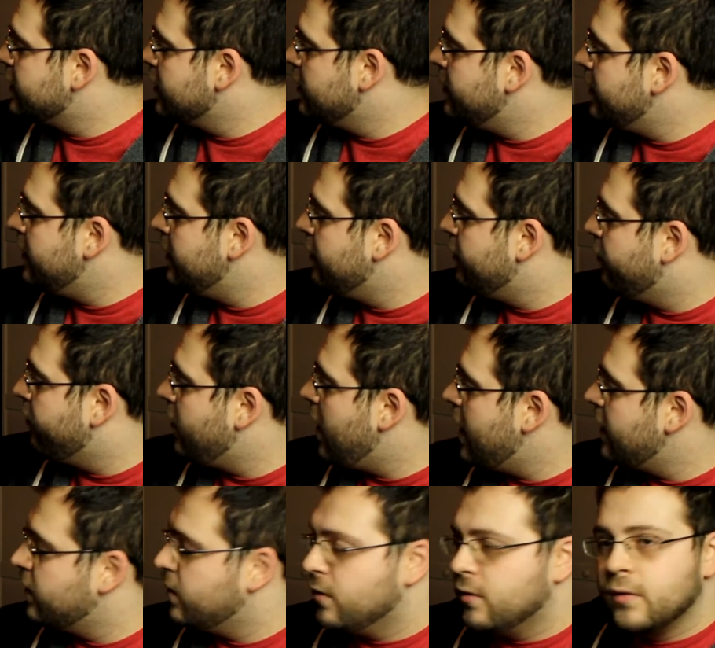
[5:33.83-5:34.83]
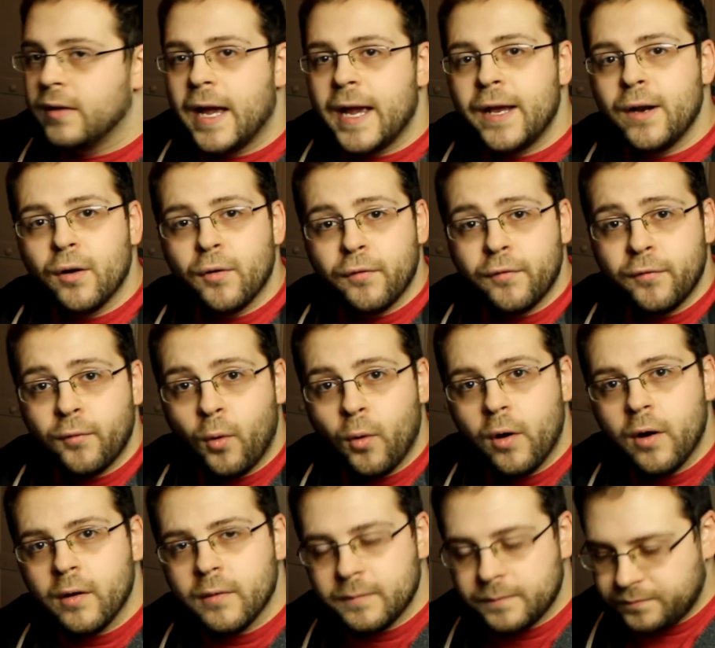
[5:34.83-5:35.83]
going to be the Fractal
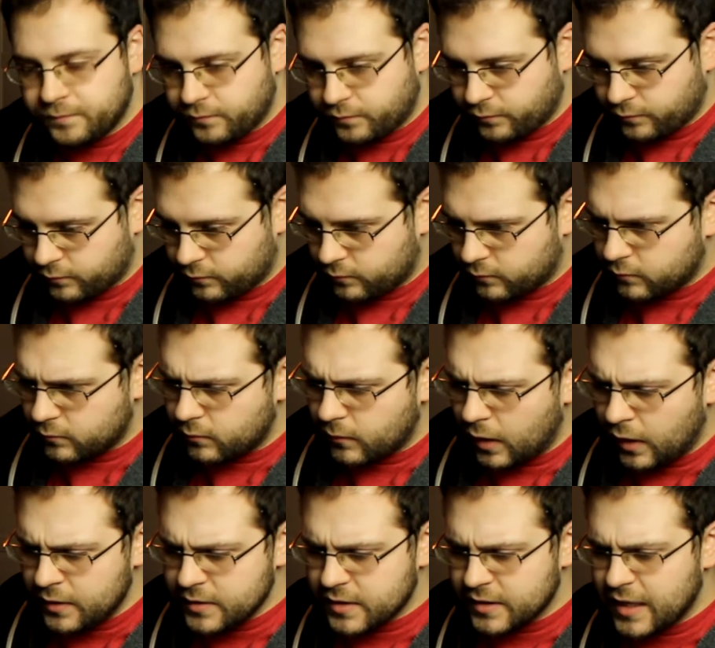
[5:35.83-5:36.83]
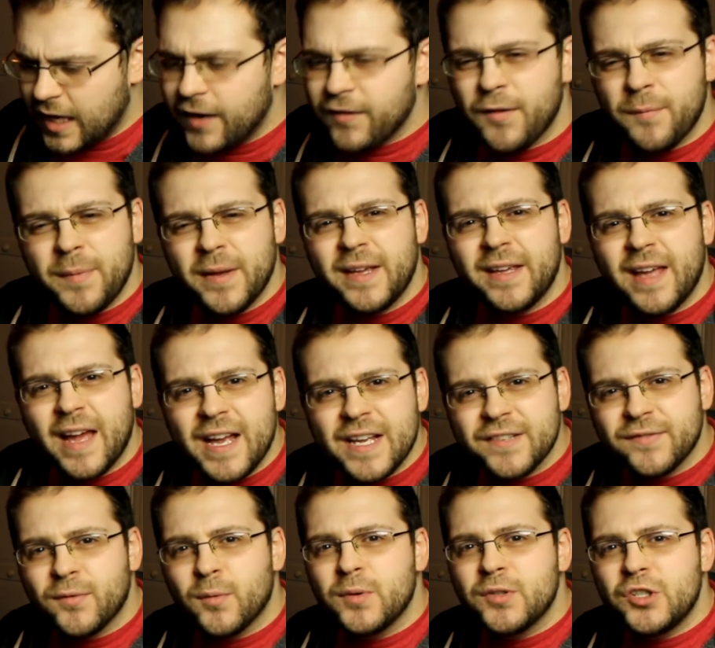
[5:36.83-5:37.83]
804. It's kind of a big case
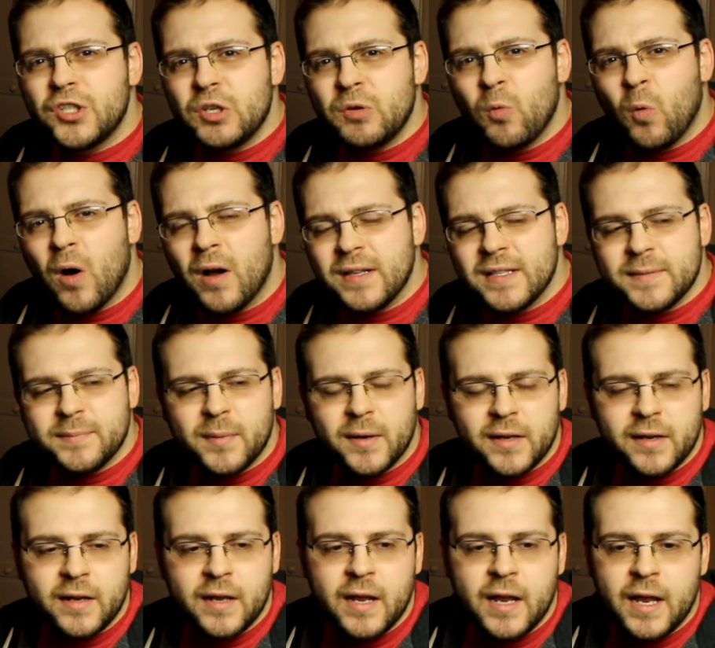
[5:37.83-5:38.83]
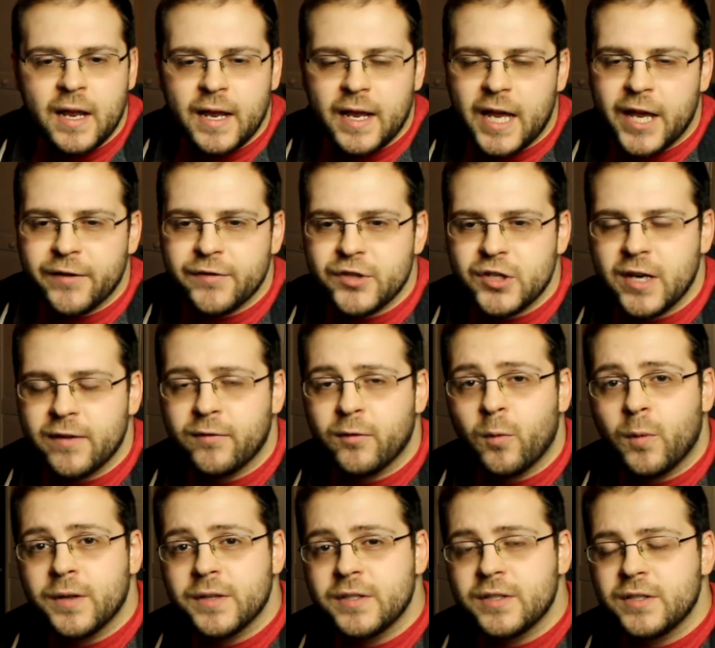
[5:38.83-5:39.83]
for what she wants, but if she ever
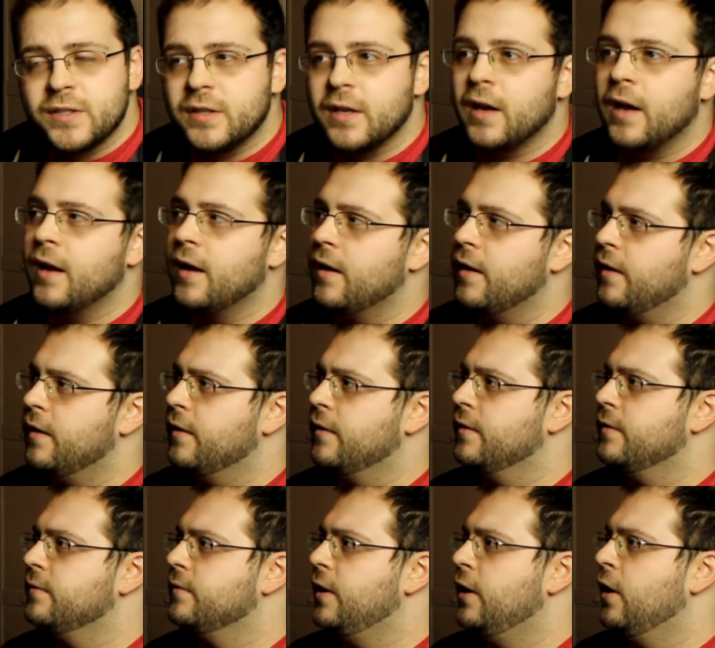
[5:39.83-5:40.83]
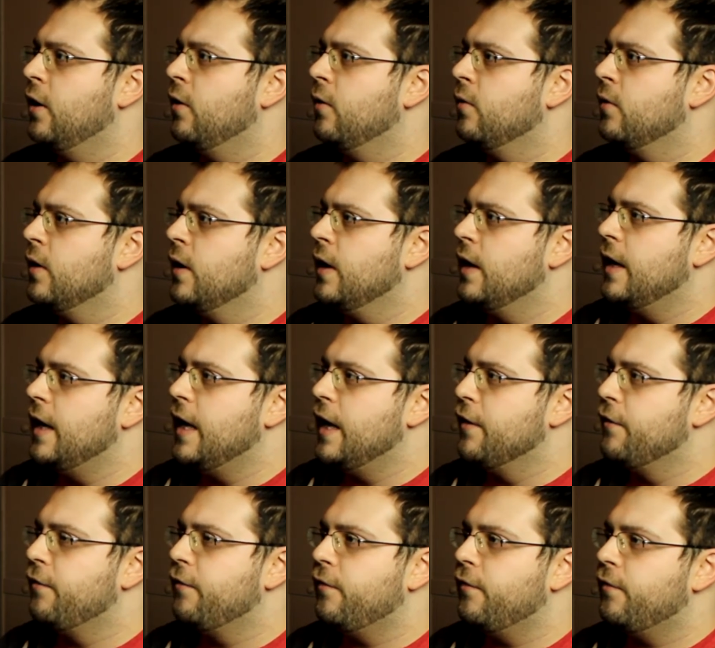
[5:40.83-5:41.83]
wants, uh, you know,
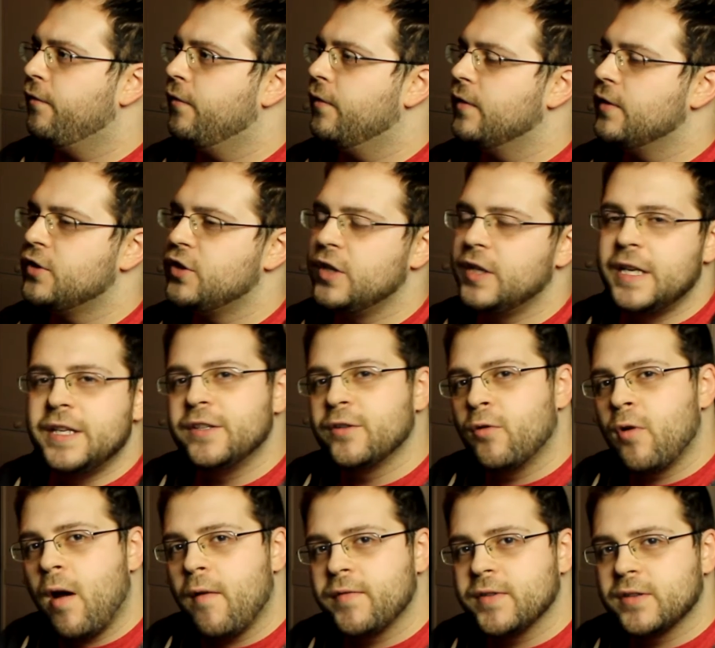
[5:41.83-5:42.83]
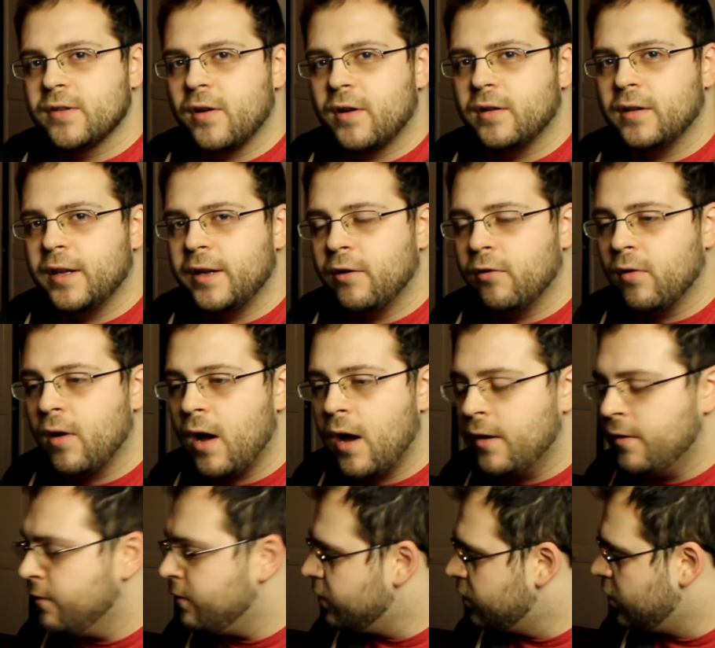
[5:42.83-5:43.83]
if she needs a graphics card later
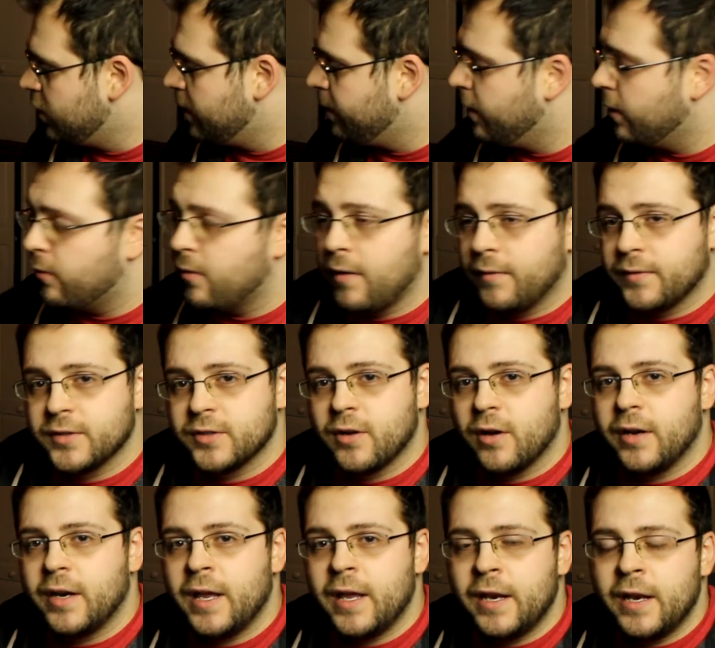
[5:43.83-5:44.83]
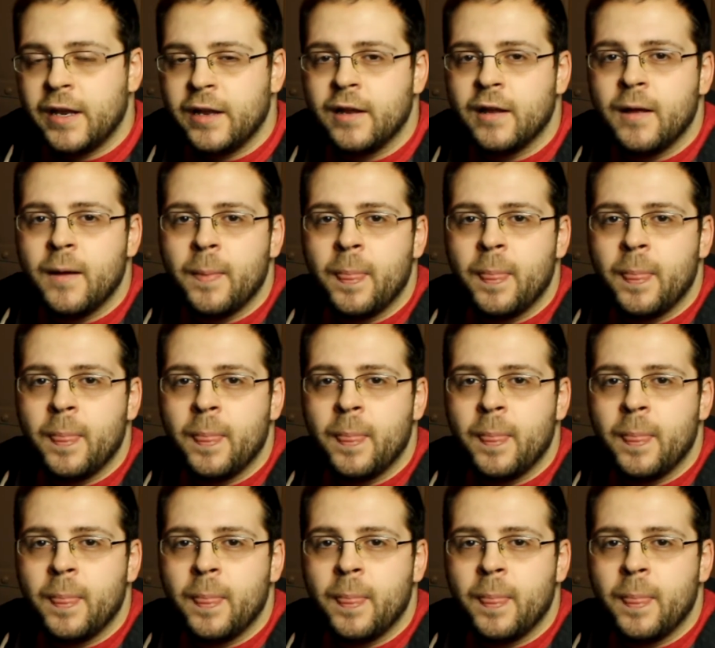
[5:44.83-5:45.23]
on, she can put a graphics card in it.